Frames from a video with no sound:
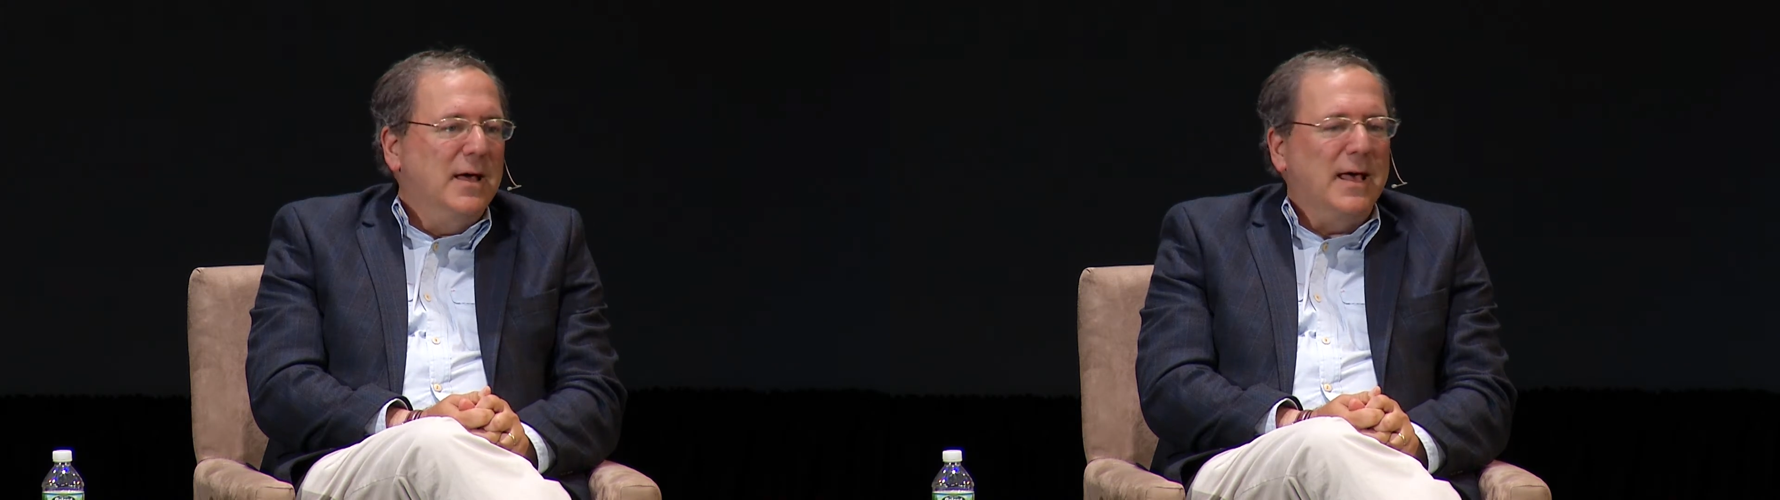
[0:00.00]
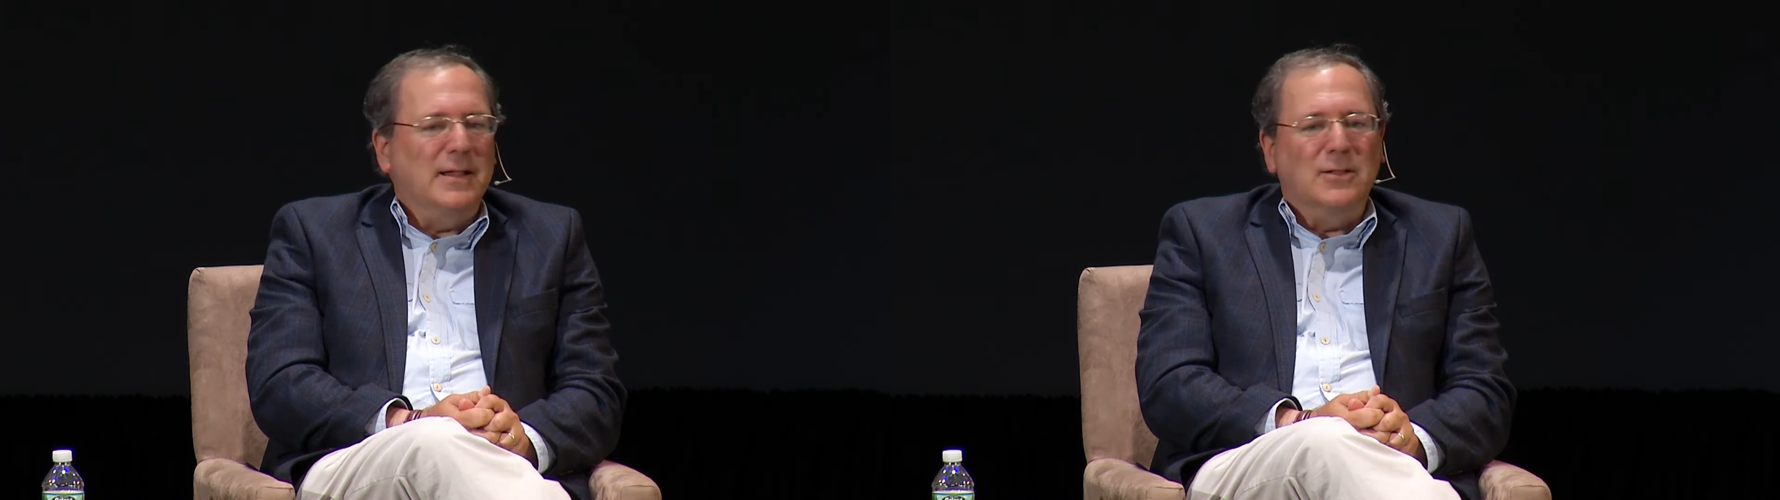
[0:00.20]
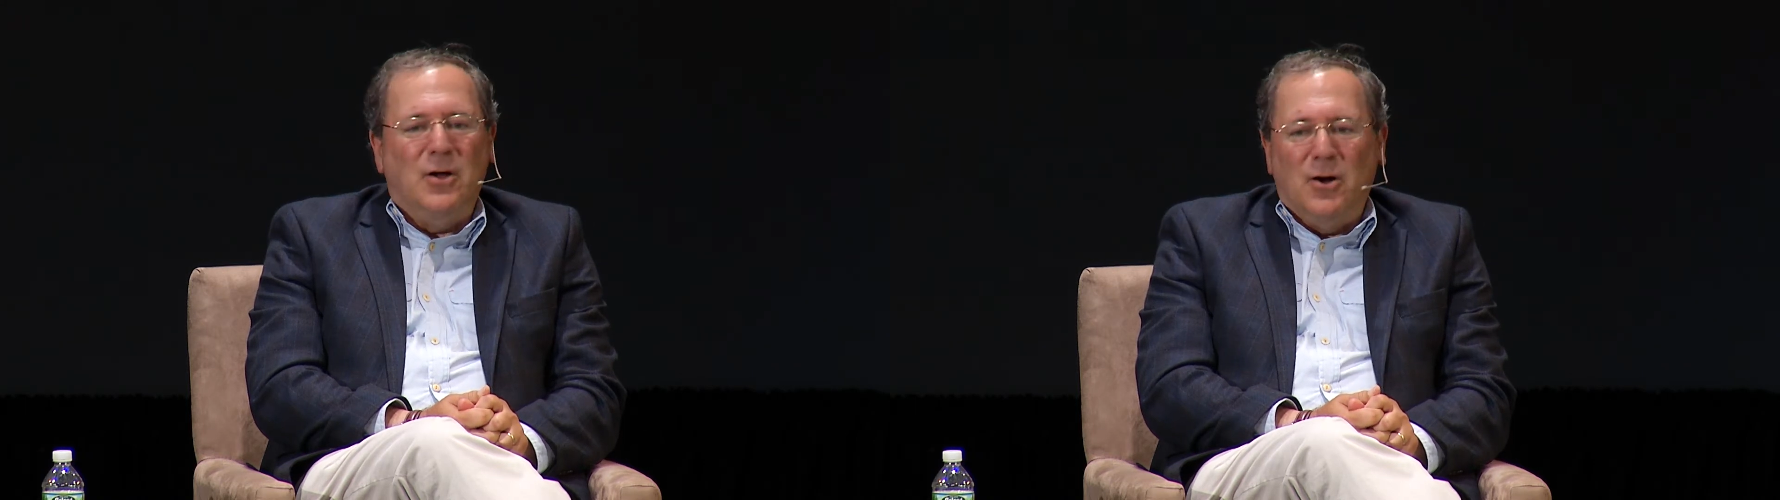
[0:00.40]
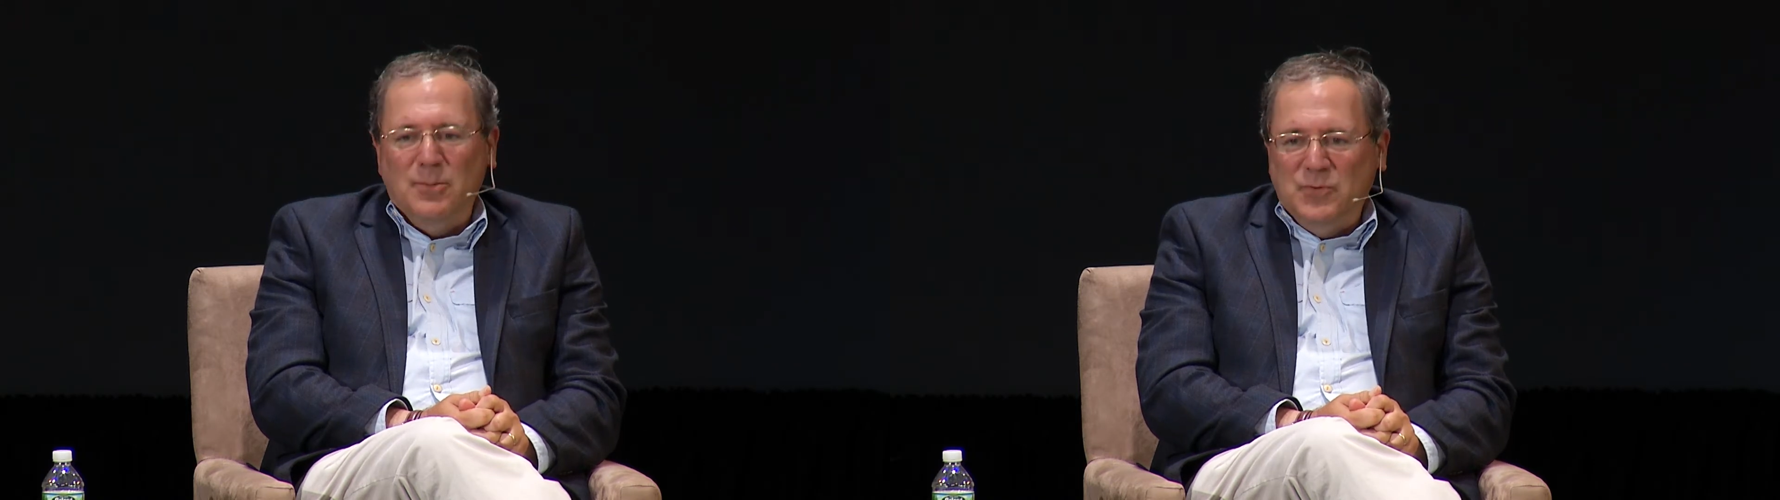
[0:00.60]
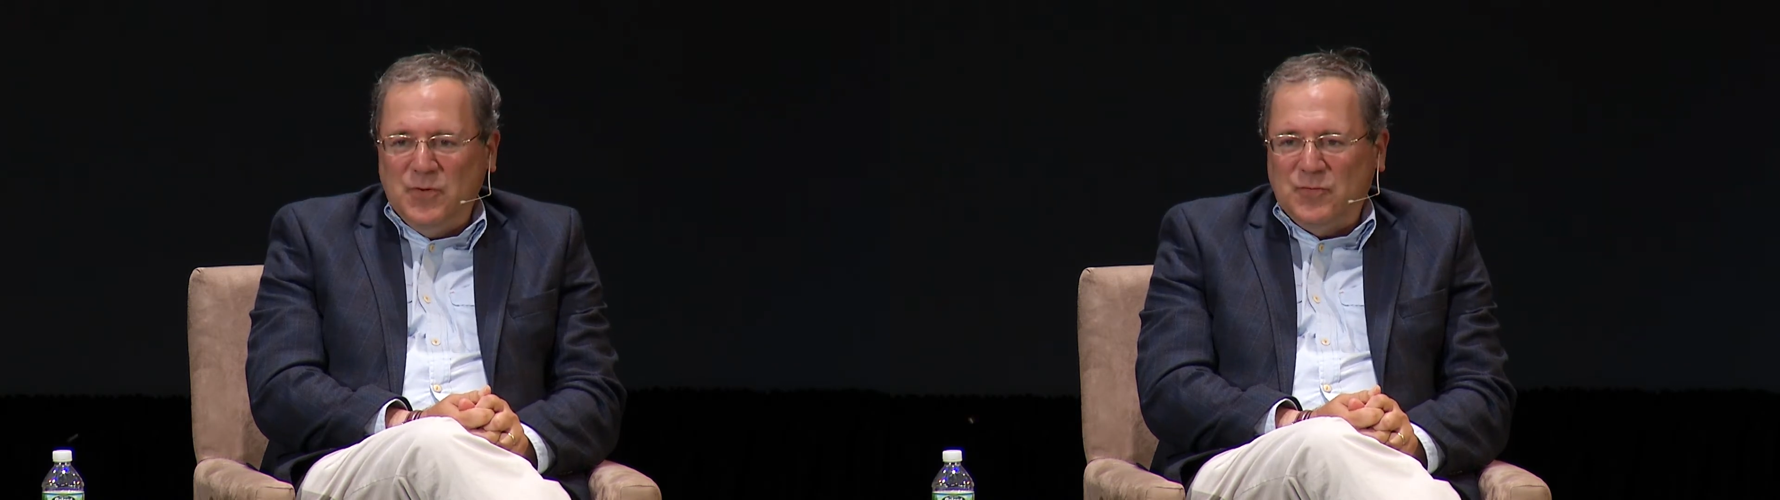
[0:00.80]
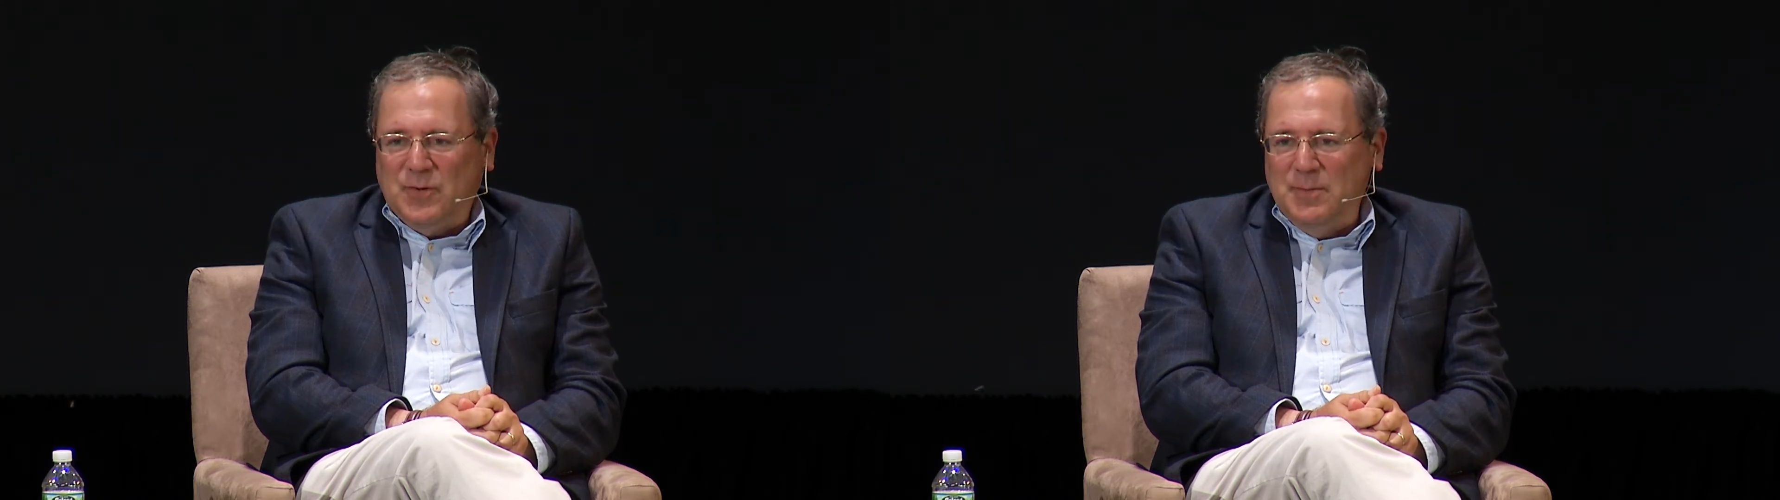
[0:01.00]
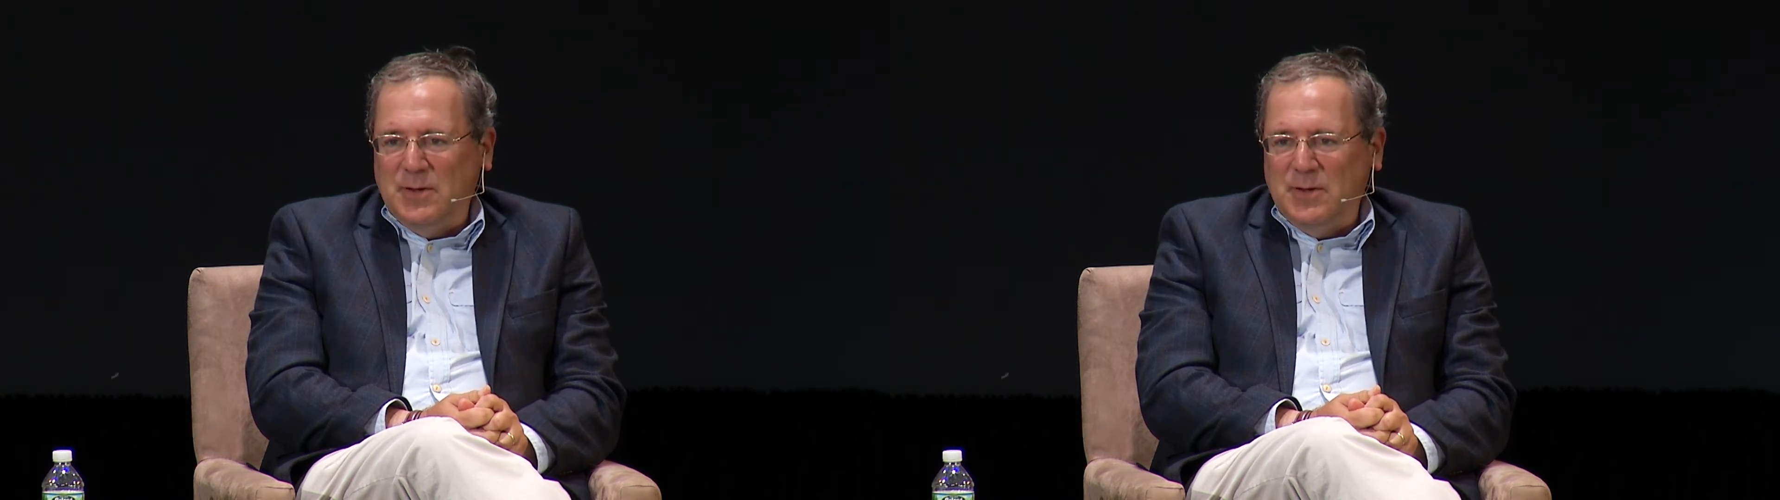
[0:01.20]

an alarm system